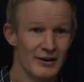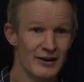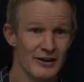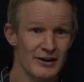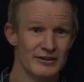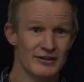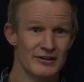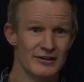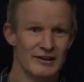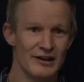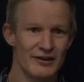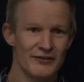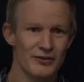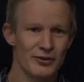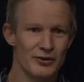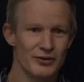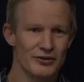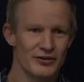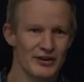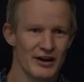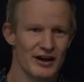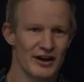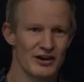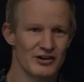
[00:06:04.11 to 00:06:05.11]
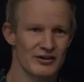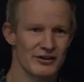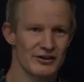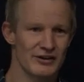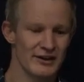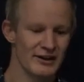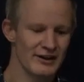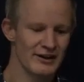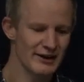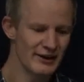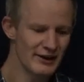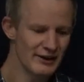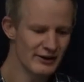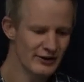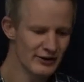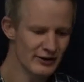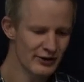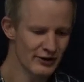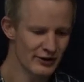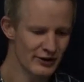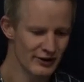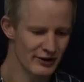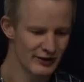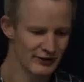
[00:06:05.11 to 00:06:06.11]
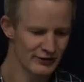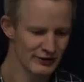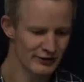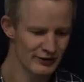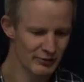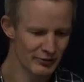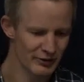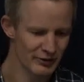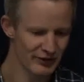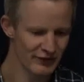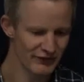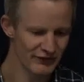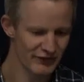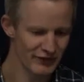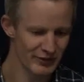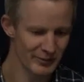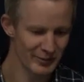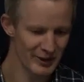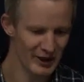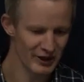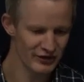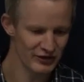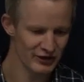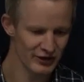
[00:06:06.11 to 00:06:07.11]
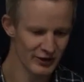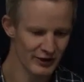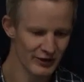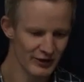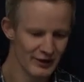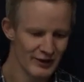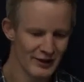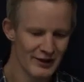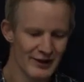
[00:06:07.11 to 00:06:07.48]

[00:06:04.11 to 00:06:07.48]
Its levels actually increase with inflammation.